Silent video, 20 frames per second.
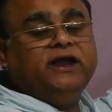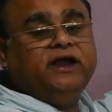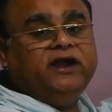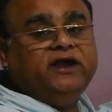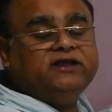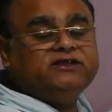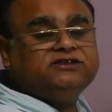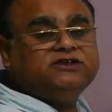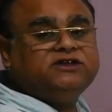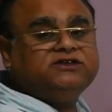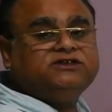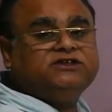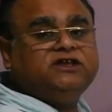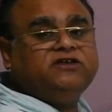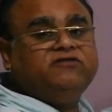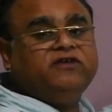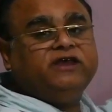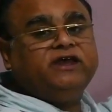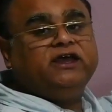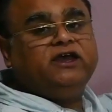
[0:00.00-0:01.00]
it is
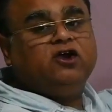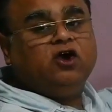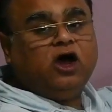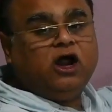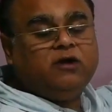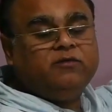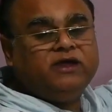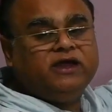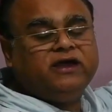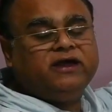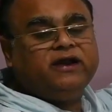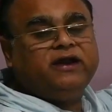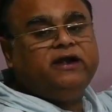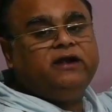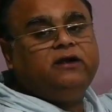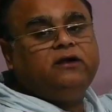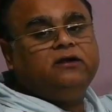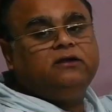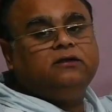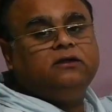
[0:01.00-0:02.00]
receiving economic
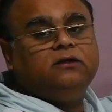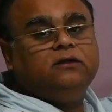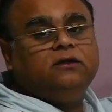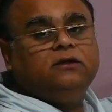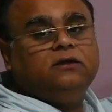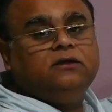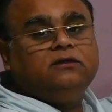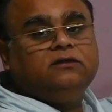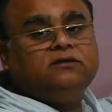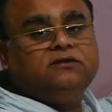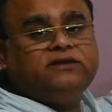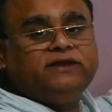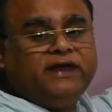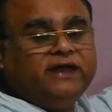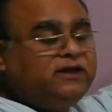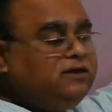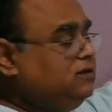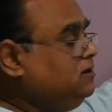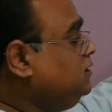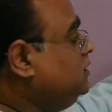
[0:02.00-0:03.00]
rate,
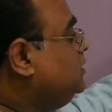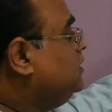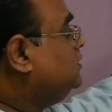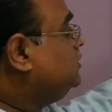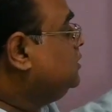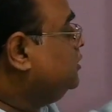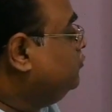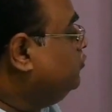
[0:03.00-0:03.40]
then the